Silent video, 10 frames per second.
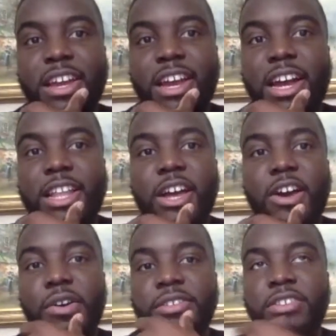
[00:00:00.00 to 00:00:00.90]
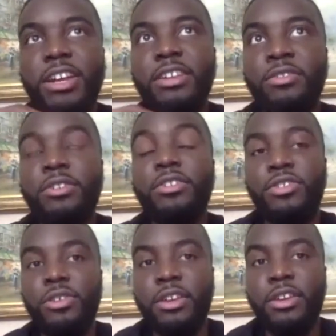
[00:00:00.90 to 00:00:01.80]
and I only started doing it 2
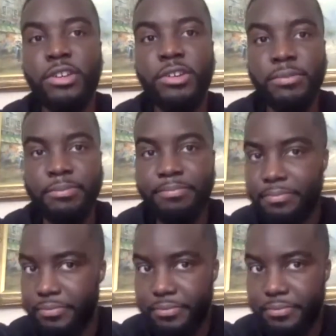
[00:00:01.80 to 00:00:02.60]
years ago. So